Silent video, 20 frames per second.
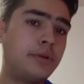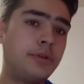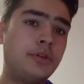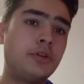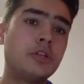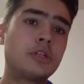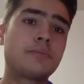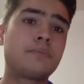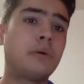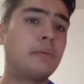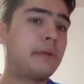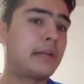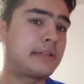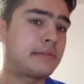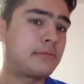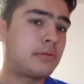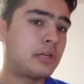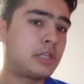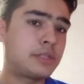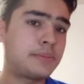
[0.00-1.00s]
use
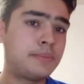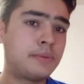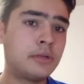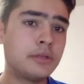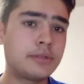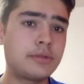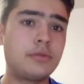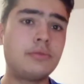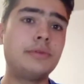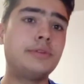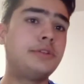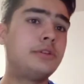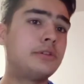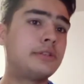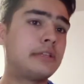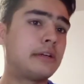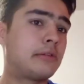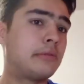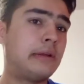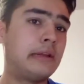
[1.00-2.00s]
public transport to
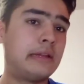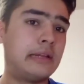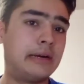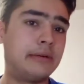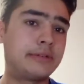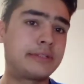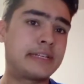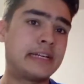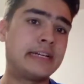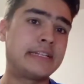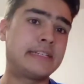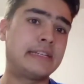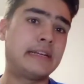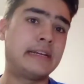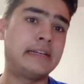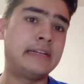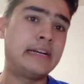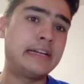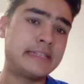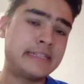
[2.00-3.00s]
reduce the greenhouse
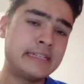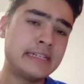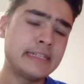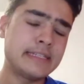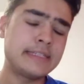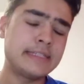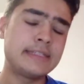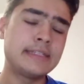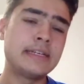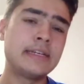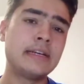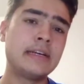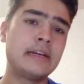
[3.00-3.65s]
gases